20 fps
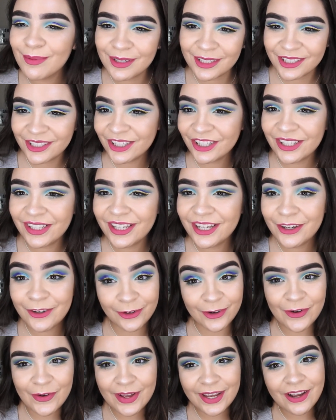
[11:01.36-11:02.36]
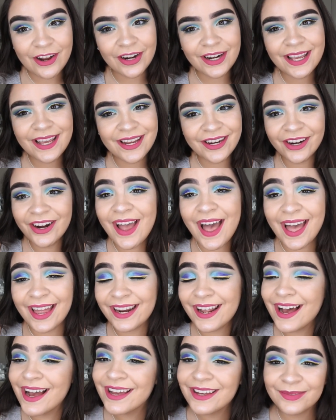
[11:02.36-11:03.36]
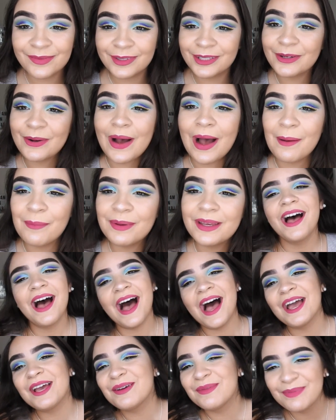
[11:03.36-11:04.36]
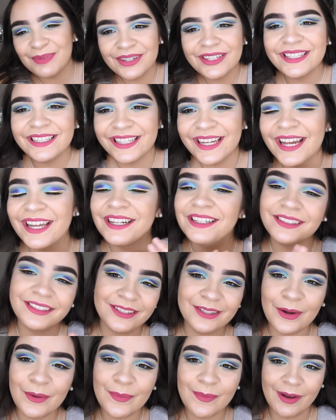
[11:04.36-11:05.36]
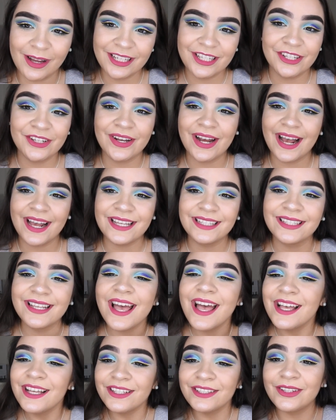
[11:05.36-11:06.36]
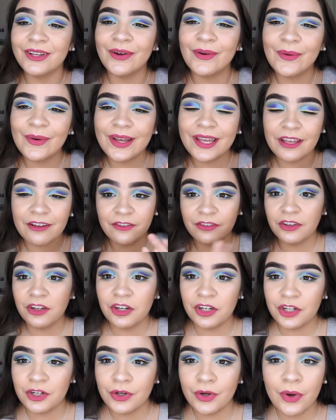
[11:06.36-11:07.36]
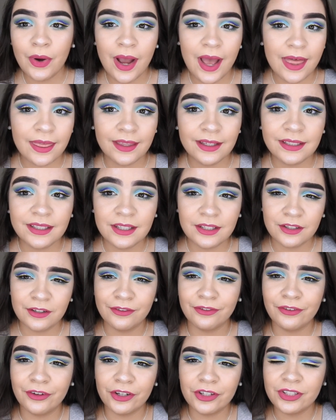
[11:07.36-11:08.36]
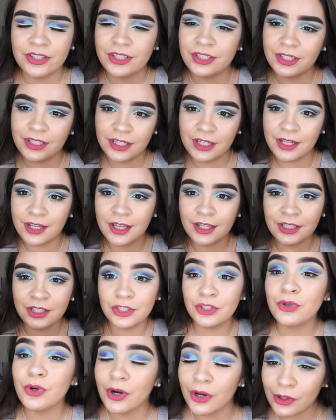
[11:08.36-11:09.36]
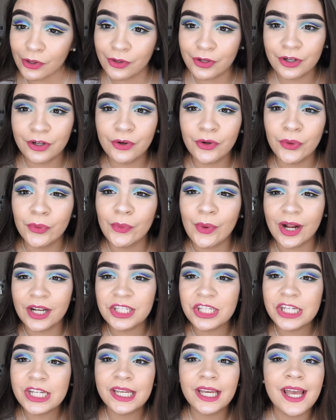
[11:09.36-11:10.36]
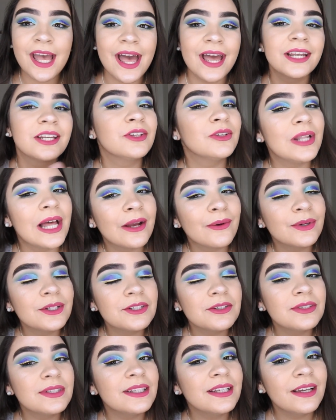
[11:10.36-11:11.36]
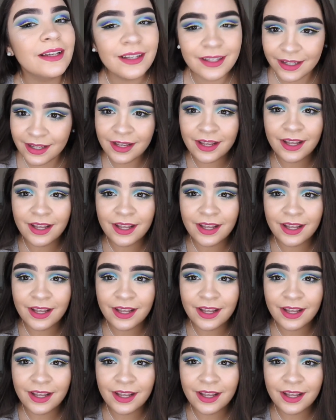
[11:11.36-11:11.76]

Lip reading: but surely growing on here, and I am so happy. I appreciate it so much, you guys. So if you're new, this is your first tutorial you're watching and you like what you see,